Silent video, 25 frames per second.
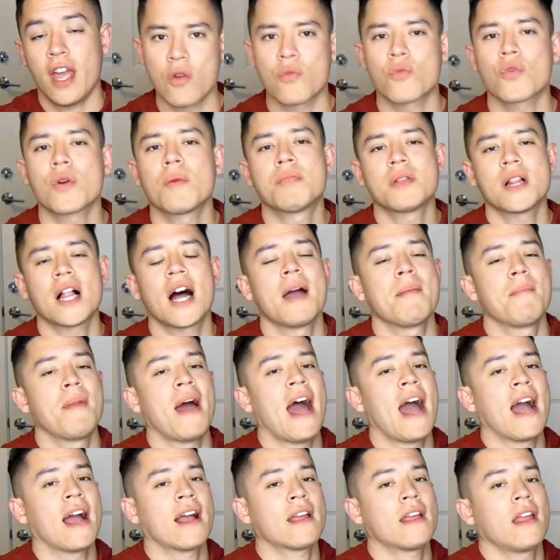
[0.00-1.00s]
Reply
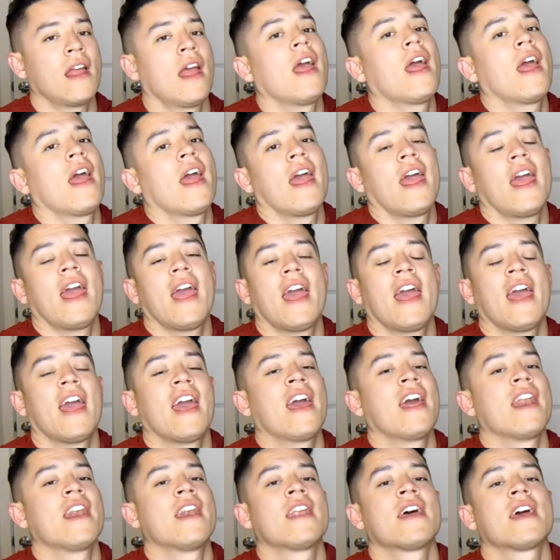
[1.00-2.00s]
back
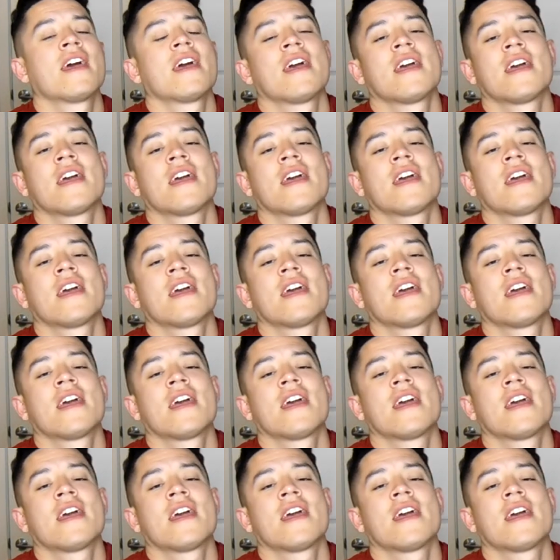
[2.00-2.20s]
and